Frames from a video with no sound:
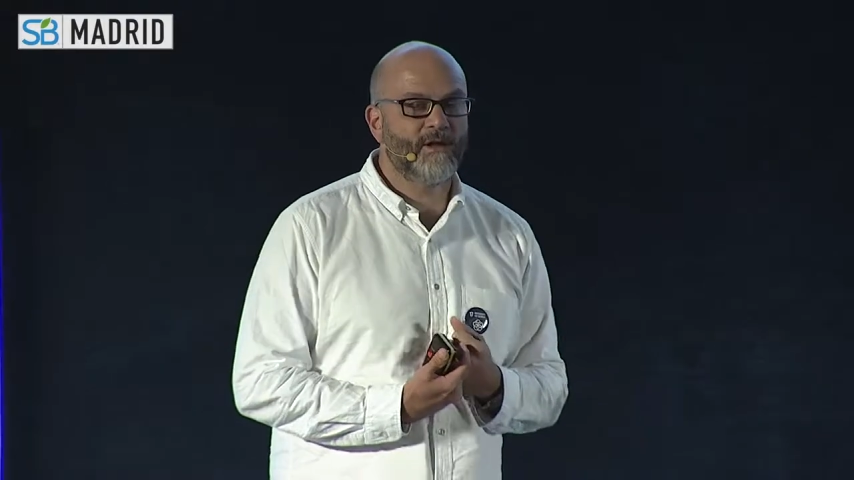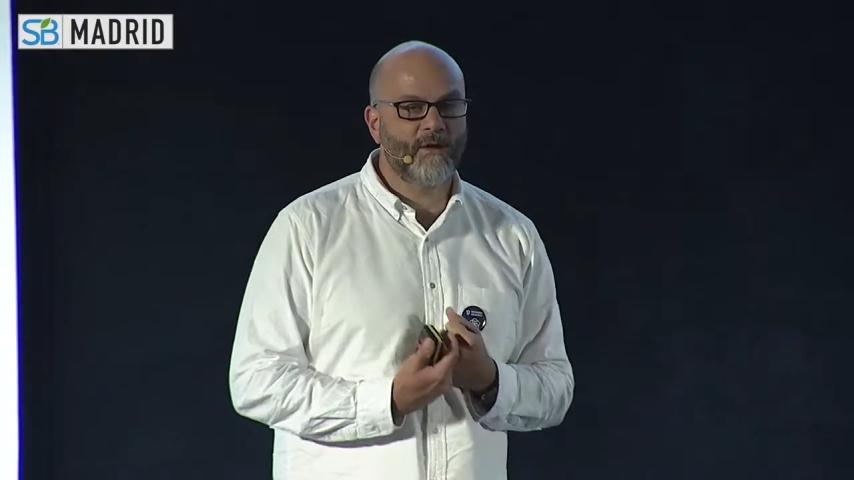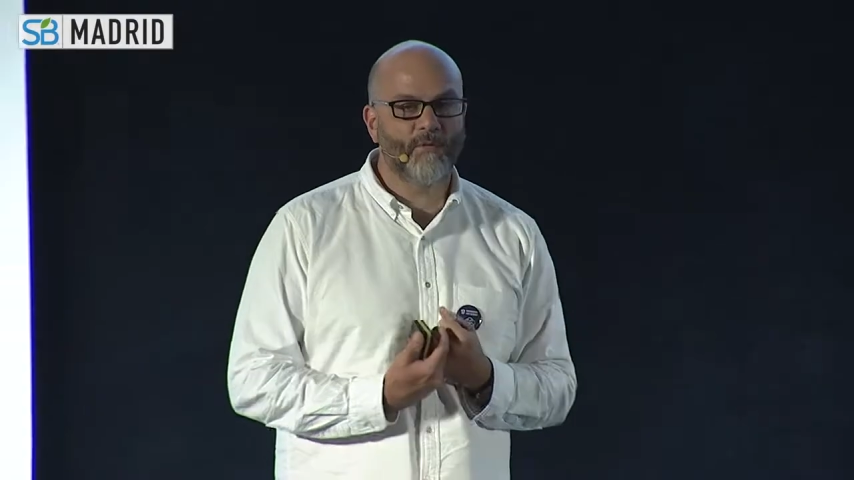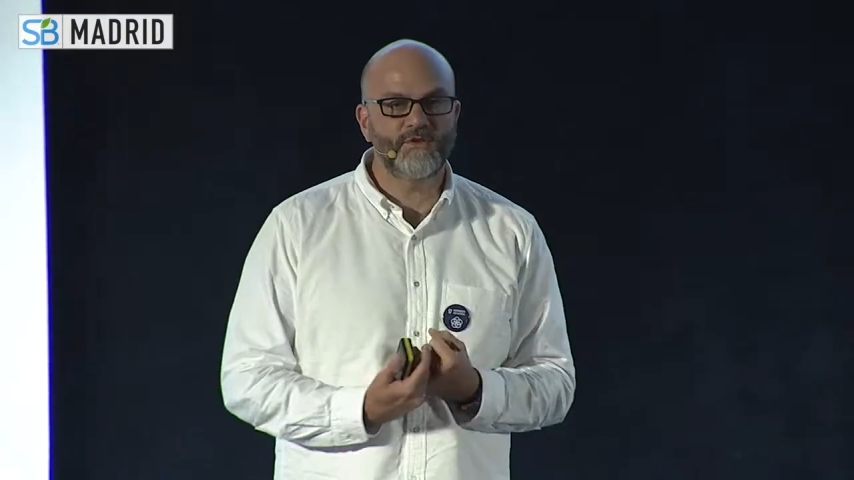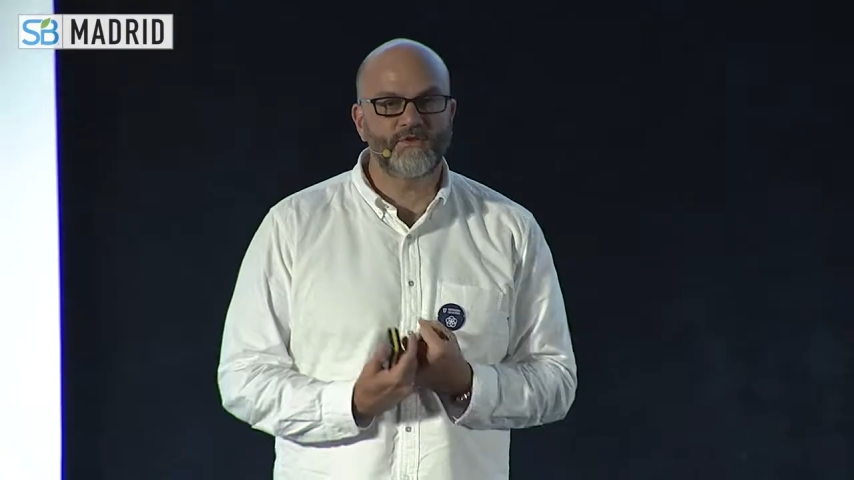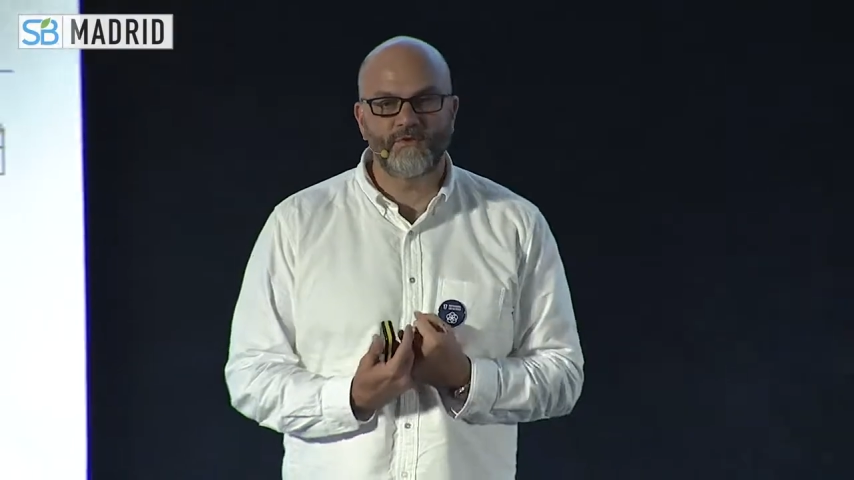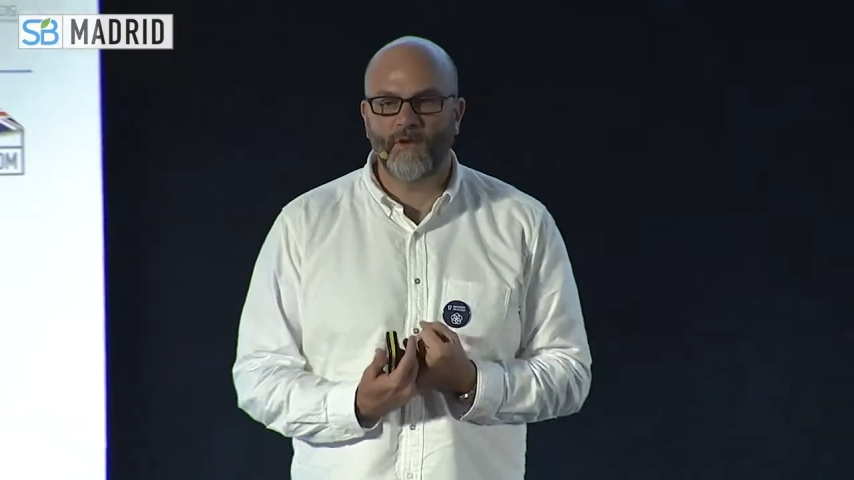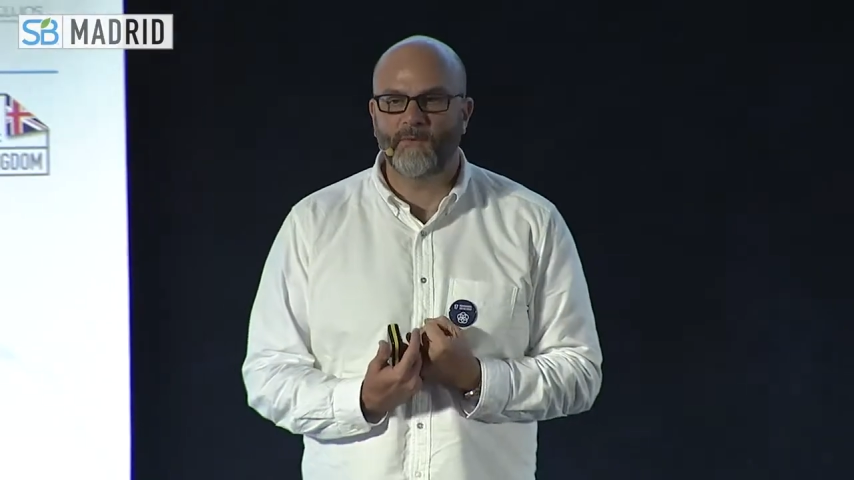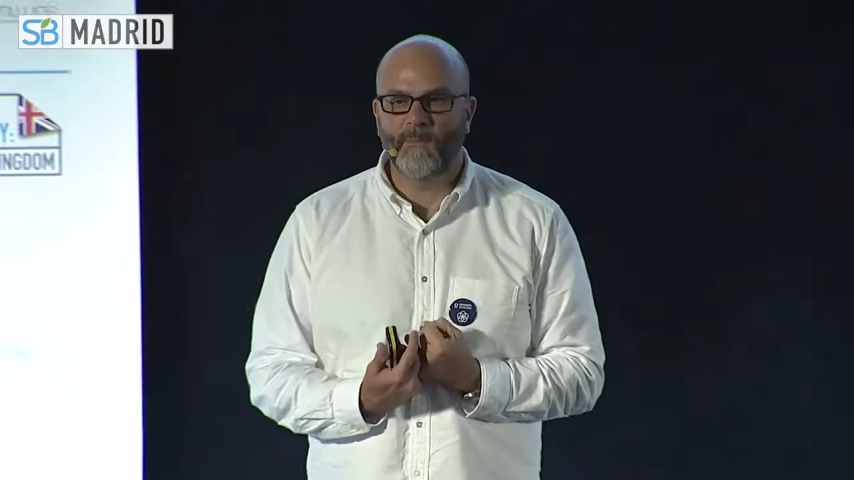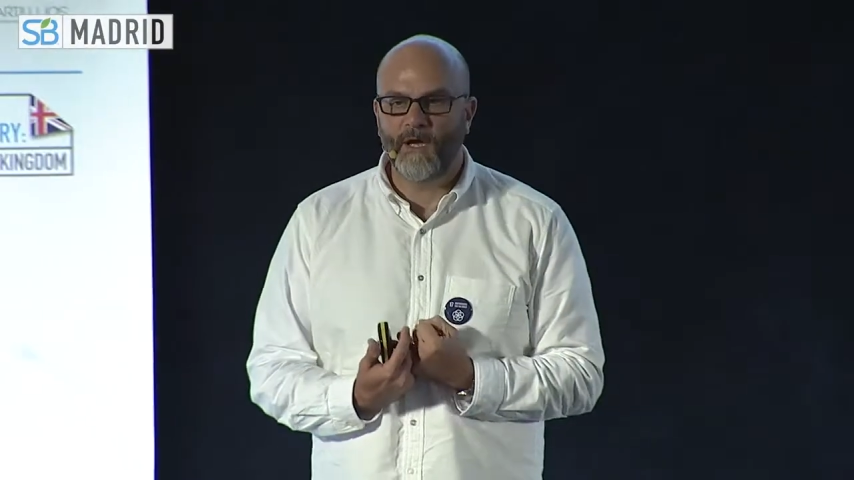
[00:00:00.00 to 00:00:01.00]
Once you know
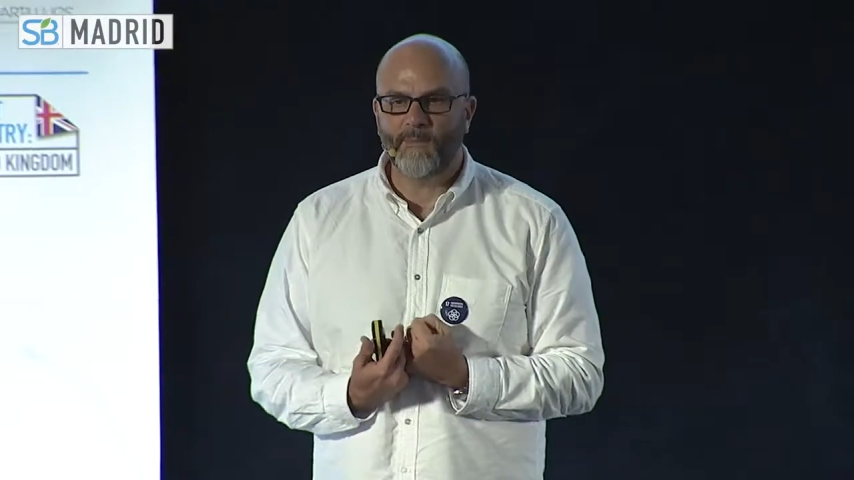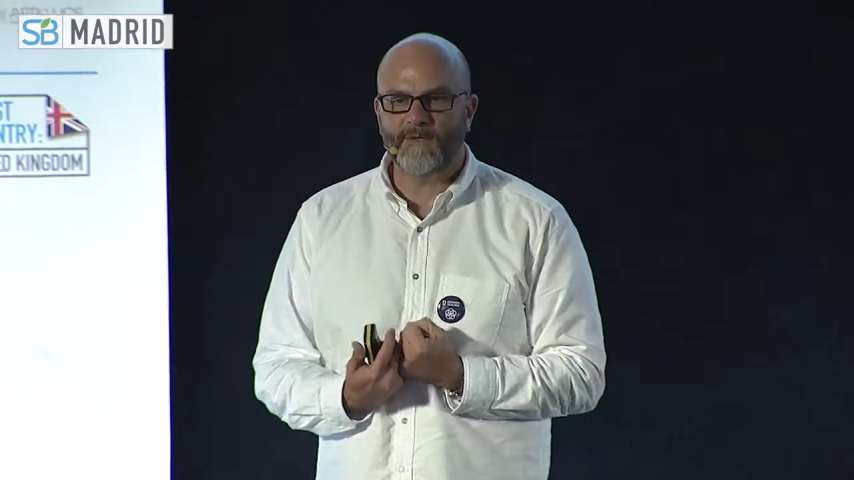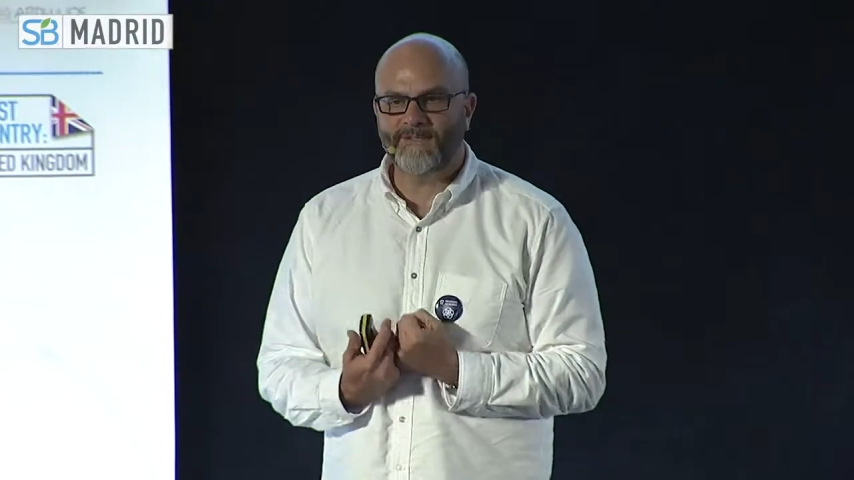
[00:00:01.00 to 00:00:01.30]
the purpose,